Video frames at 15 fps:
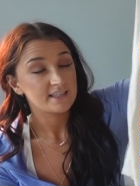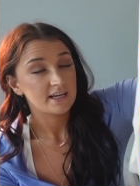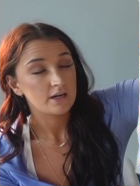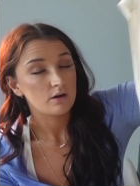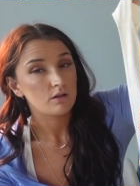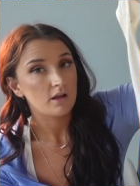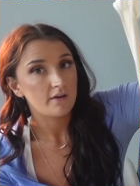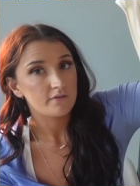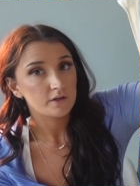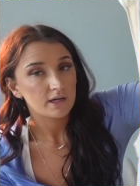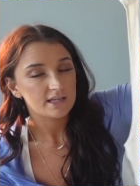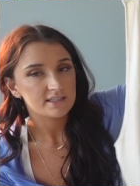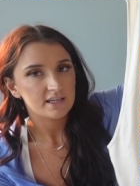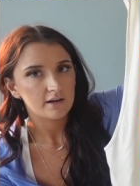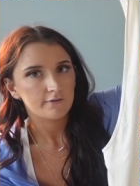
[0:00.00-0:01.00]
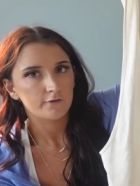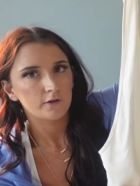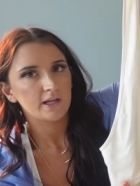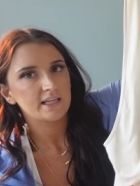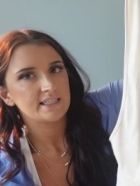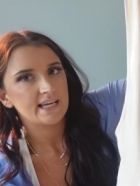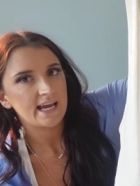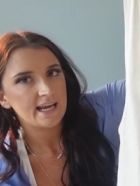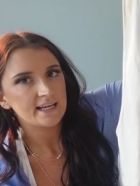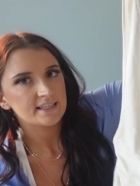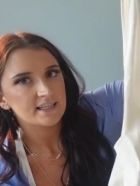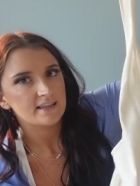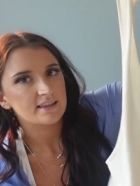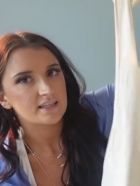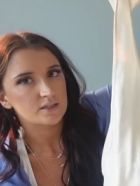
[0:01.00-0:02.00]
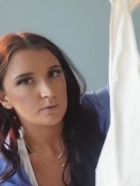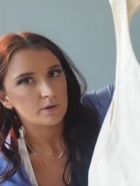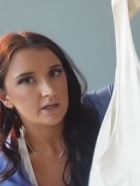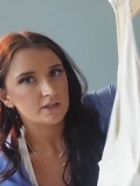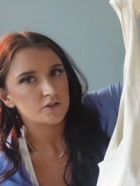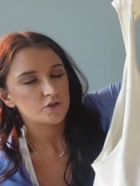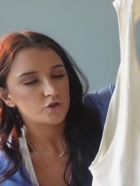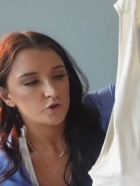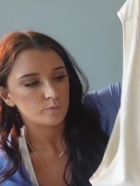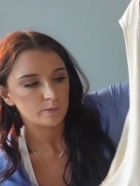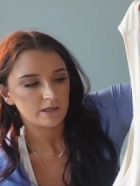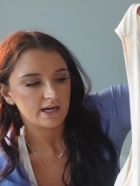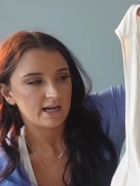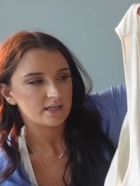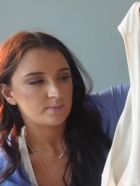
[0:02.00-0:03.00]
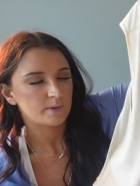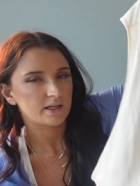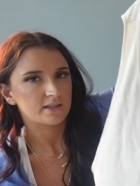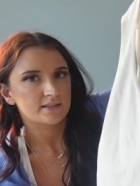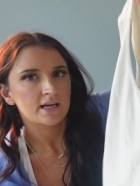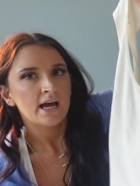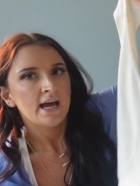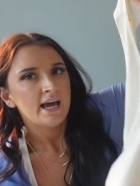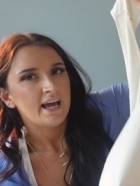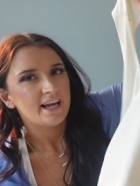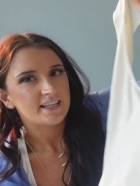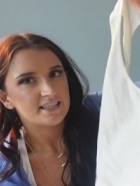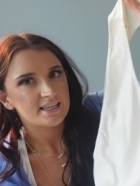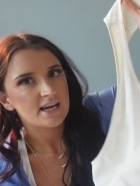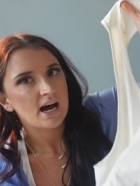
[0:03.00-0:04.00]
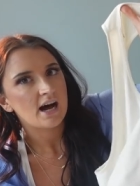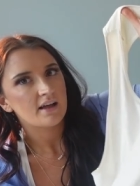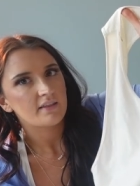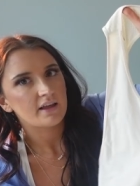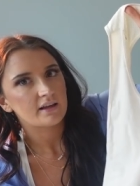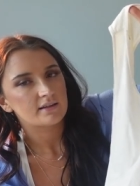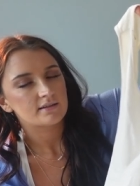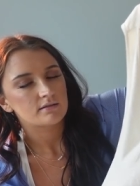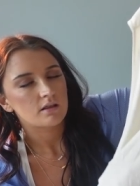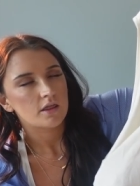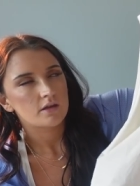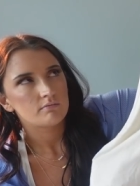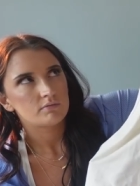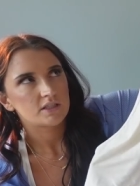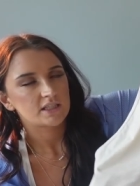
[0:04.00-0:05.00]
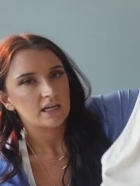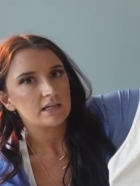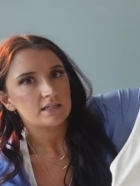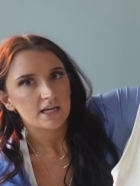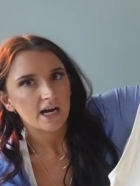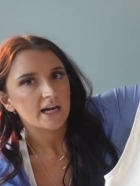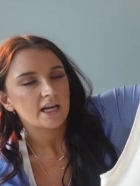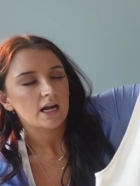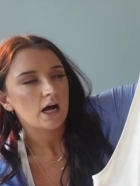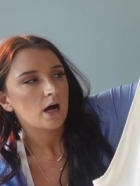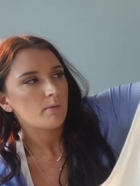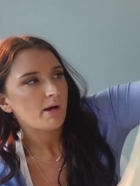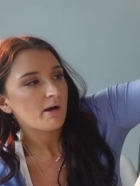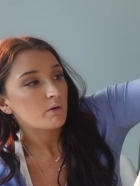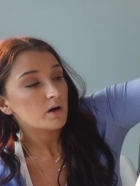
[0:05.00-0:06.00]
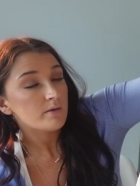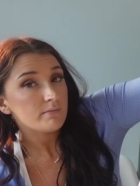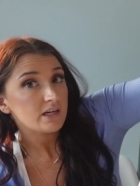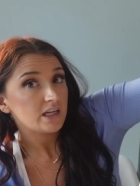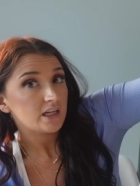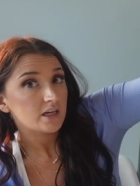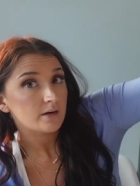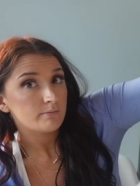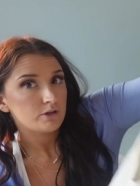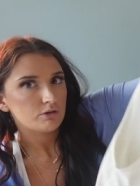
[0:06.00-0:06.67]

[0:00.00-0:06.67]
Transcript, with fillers: And I know a lot of you guys like full length tanks, and this one is super nice because it's not like skin tight. I wear a medium.